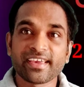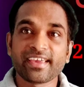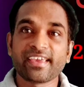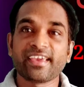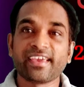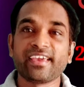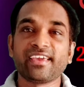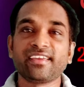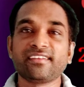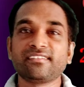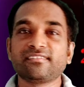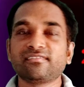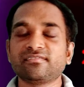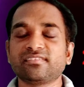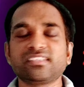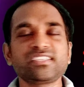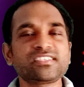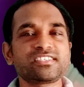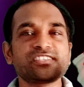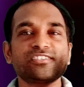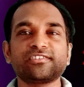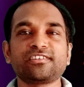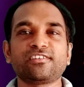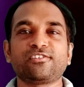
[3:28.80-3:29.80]
again.
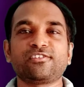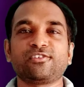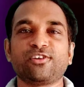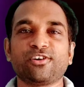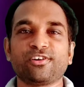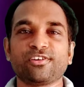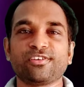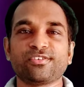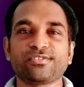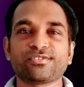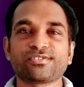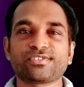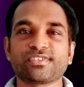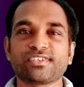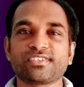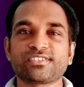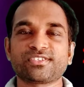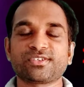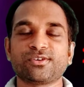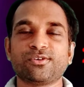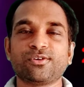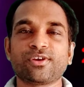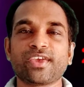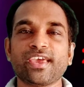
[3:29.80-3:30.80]
This is a wrong usage.
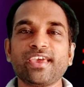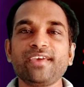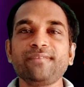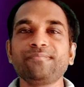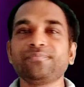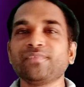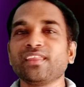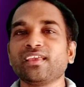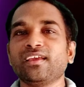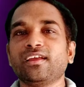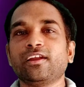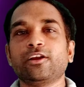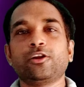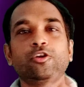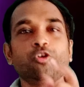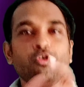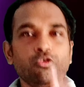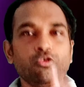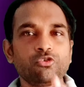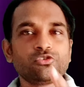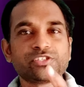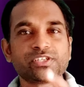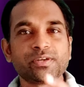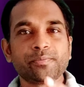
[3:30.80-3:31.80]
Okay,
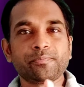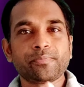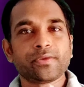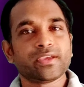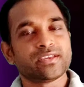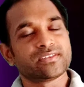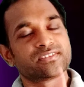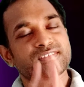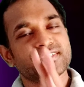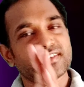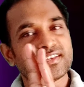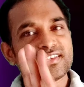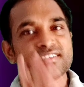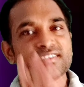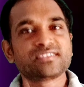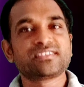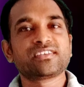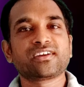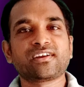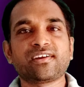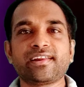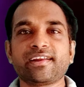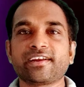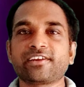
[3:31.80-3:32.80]
don't repeat is
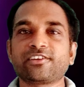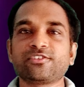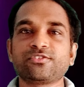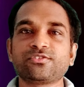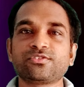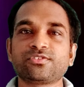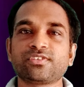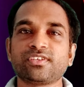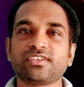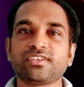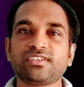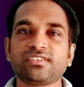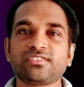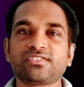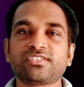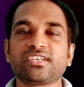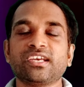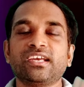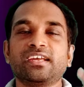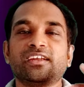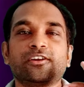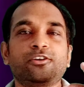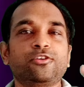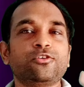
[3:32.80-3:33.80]
the correct usage.
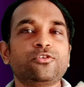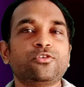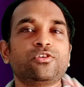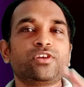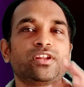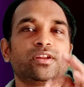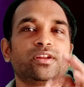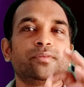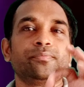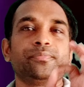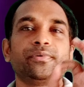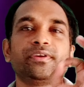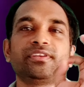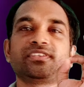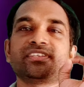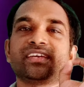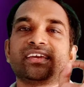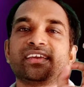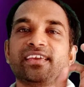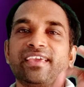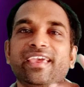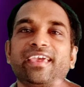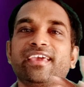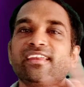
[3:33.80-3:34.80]
Don't repeat
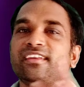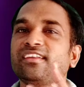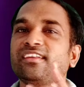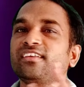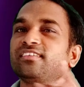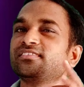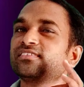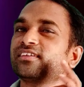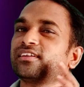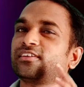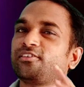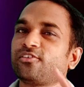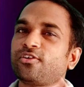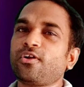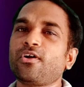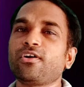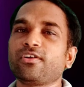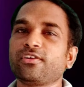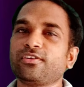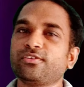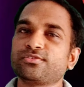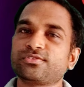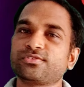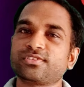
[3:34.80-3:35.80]
again is a
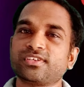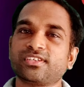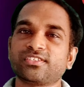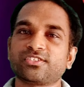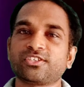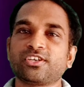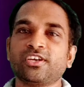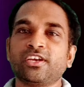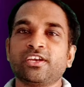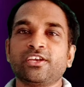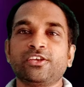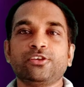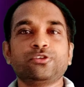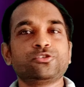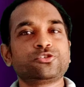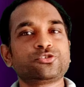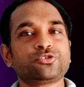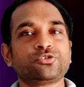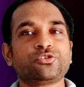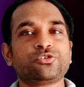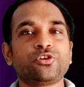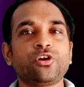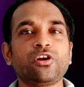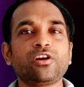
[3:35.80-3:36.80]
wrong usage. You
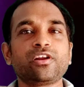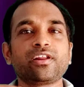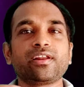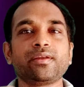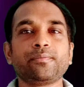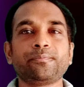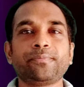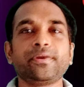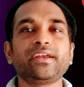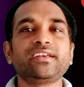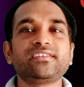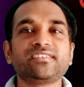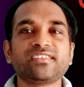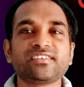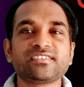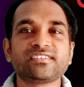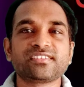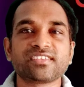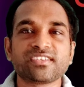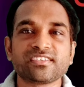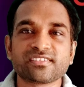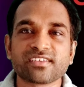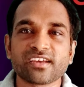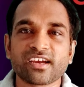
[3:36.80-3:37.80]
should not repeat
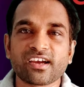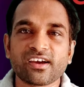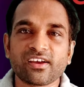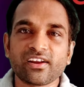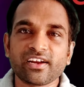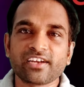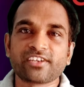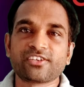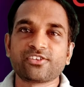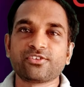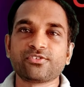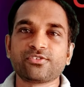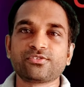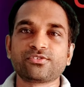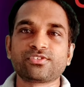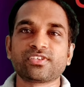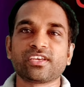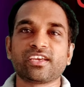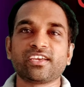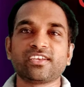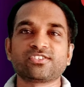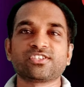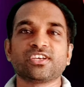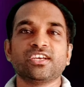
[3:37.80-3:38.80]
this is a correct
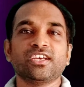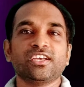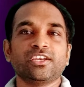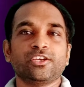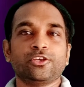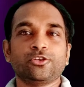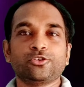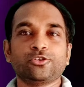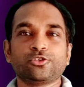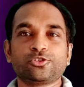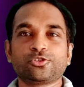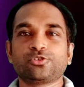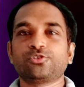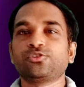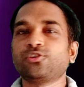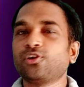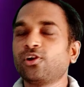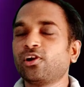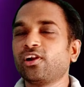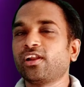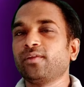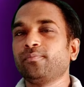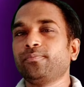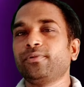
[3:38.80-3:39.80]
usage. You should
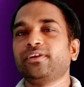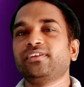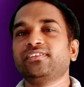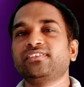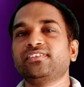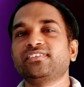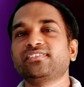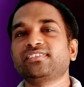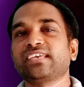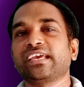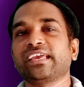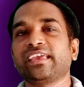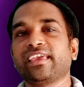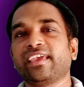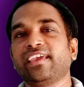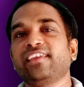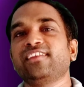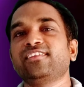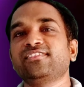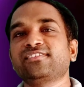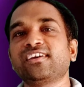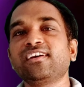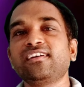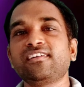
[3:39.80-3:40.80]
not repeat this
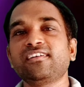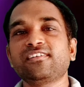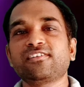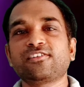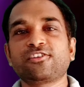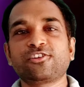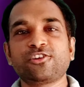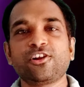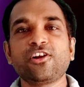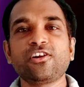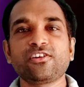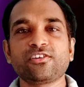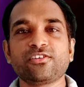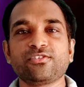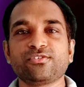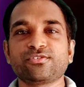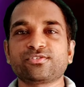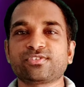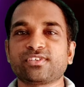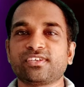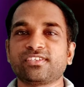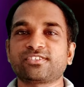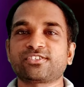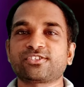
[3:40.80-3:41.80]
again is a wrong
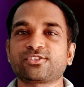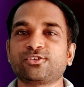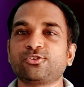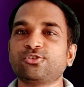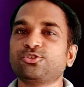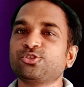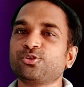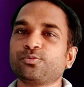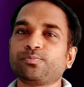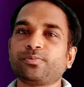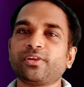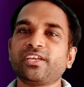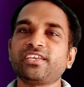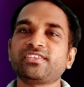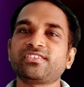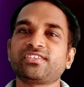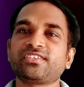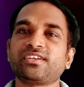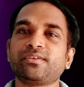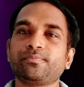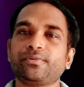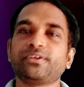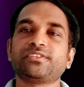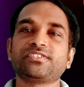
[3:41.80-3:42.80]
usage. Could you
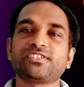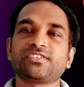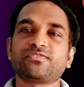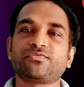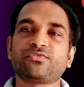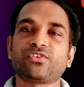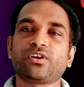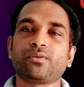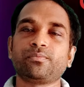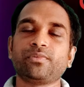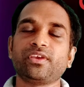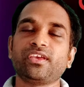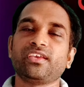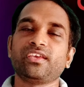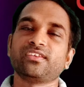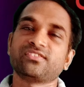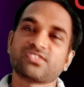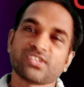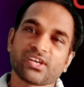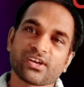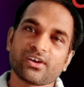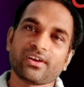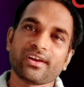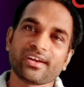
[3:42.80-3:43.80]
please repeat it for me
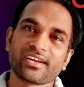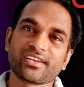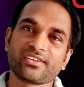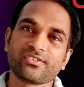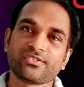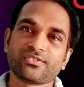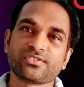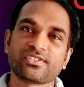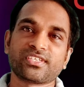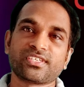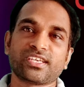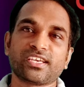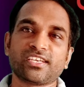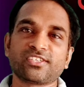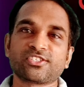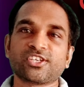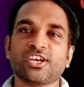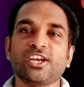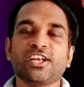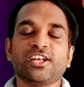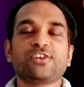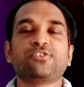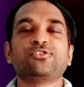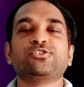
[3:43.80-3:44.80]
is a correct usage.
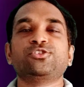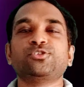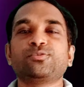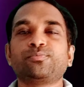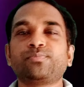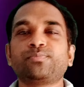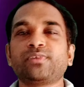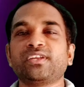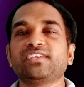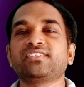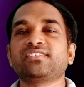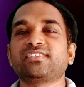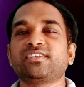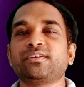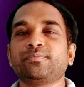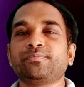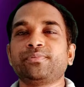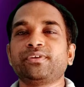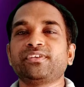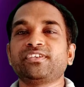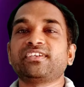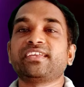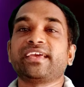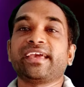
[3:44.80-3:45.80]
Could you please
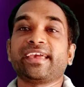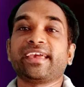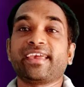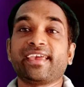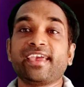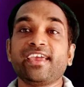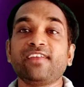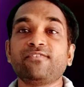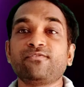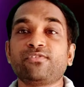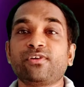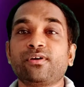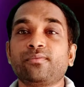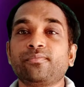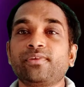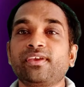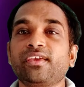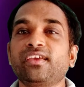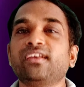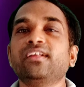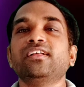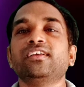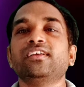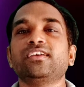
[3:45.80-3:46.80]
repeat it again for
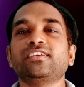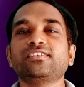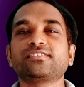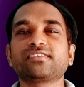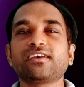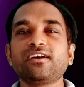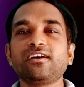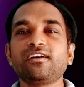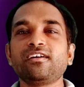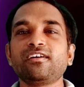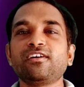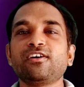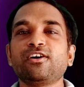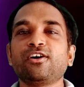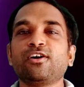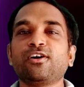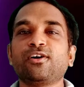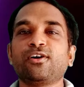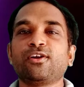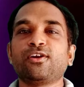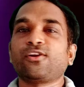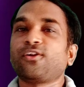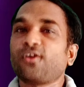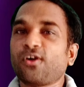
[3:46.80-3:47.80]
me is a
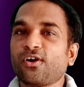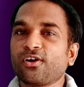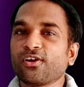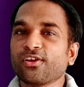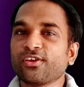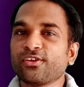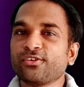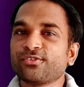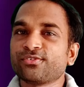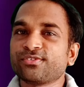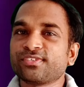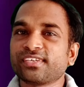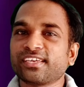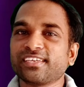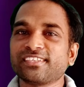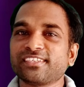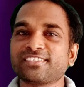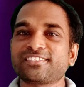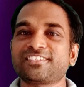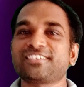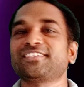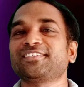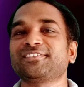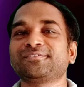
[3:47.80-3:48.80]
wrong
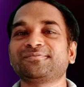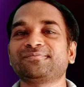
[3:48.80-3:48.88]
usage.